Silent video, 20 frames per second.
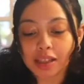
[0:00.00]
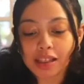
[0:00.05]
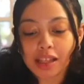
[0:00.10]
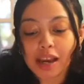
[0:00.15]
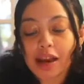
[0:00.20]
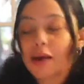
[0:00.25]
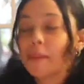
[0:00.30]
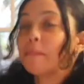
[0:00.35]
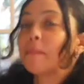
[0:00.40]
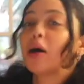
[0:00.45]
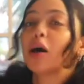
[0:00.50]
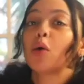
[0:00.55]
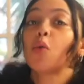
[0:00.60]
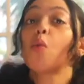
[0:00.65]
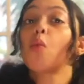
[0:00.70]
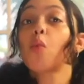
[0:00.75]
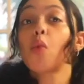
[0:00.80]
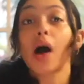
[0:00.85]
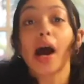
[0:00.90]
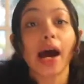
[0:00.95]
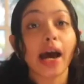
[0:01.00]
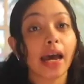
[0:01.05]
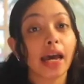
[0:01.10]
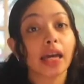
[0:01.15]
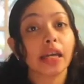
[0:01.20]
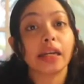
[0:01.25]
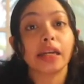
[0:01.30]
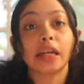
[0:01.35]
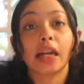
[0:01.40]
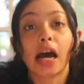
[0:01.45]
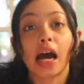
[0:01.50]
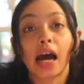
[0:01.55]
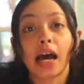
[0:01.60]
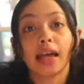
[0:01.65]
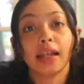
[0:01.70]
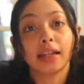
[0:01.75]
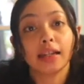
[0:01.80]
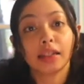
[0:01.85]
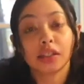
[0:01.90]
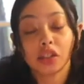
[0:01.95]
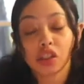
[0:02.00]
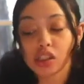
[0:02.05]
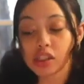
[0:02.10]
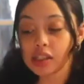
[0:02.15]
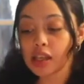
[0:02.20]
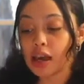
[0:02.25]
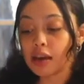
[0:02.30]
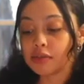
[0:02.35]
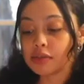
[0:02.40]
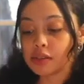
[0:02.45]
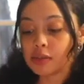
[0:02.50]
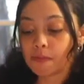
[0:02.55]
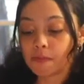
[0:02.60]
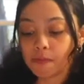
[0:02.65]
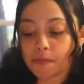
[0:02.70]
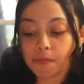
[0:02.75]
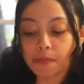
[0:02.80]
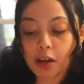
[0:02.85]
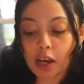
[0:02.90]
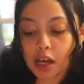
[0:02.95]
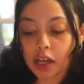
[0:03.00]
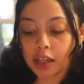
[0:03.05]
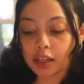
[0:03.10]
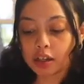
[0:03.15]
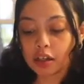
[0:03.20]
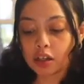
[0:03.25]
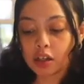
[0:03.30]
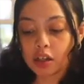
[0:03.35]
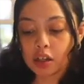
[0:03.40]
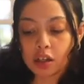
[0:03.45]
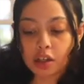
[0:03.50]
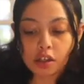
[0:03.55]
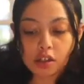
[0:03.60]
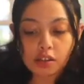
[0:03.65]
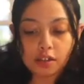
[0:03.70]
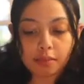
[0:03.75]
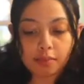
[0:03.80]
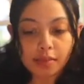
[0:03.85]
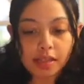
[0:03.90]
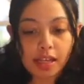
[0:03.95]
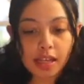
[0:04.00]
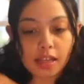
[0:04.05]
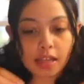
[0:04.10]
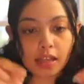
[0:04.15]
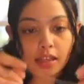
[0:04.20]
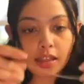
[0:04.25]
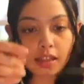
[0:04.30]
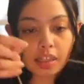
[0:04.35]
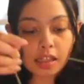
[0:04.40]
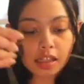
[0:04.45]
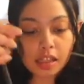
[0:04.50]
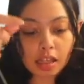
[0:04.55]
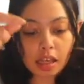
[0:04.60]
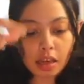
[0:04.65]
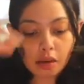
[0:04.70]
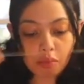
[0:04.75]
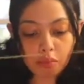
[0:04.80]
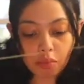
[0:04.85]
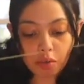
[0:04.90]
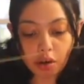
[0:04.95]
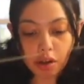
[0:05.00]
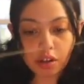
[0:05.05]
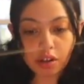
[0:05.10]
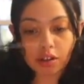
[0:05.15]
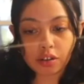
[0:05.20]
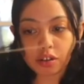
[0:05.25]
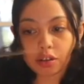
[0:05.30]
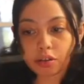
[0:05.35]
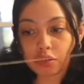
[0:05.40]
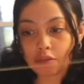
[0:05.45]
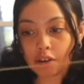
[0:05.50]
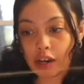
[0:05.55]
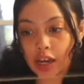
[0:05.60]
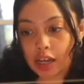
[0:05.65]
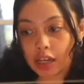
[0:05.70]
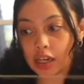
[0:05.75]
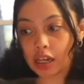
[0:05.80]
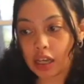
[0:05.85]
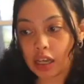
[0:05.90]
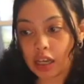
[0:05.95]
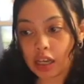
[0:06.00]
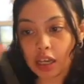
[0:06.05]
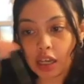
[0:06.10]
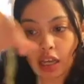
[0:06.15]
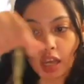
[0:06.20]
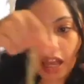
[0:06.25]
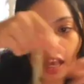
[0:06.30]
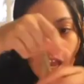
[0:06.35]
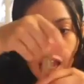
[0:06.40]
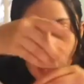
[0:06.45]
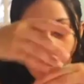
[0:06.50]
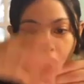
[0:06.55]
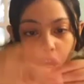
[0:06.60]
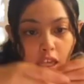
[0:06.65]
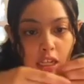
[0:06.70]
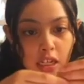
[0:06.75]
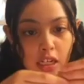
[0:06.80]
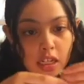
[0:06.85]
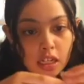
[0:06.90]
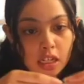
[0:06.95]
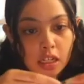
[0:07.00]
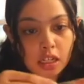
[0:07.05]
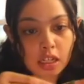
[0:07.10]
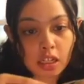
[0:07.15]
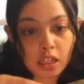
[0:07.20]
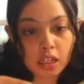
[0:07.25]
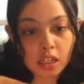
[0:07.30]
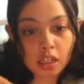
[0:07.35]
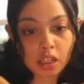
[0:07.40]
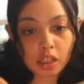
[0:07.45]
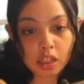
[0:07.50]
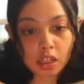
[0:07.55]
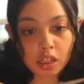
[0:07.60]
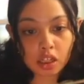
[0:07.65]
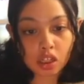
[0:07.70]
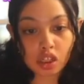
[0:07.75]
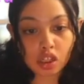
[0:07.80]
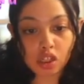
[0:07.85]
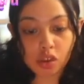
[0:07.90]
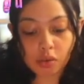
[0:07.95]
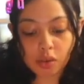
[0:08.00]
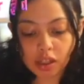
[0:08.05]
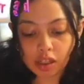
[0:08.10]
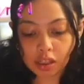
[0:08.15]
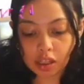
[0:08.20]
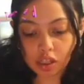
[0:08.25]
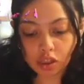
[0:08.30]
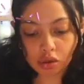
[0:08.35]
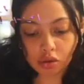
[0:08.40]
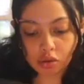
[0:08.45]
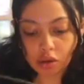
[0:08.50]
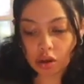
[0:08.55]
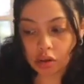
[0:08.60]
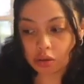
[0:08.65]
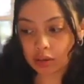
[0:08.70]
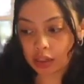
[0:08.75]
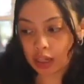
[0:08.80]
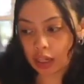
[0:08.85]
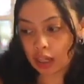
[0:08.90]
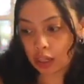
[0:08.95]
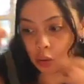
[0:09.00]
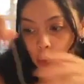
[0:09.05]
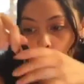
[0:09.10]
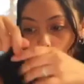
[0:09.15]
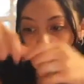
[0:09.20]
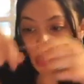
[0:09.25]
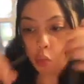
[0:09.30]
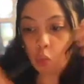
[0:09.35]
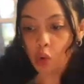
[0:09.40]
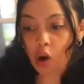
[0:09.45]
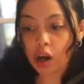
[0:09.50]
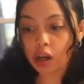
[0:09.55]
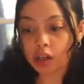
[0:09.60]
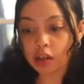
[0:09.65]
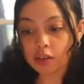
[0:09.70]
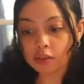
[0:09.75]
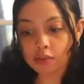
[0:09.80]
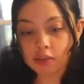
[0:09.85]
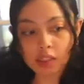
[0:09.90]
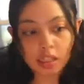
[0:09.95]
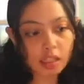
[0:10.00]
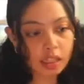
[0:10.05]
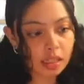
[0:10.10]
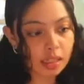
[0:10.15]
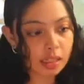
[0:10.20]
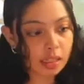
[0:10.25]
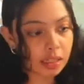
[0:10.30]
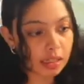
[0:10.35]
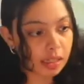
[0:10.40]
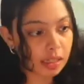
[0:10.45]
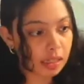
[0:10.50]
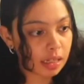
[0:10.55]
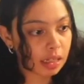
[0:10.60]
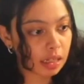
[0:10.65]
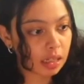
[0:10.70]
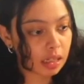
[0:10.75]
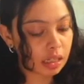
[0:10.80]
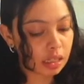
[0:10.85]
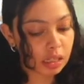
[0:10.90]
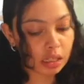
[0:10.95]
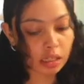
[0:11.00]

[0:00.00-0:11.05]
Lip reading: there, but why not just have some fun? So I'm taking this embroidered thread, and just want to let you know, like, one of these is like,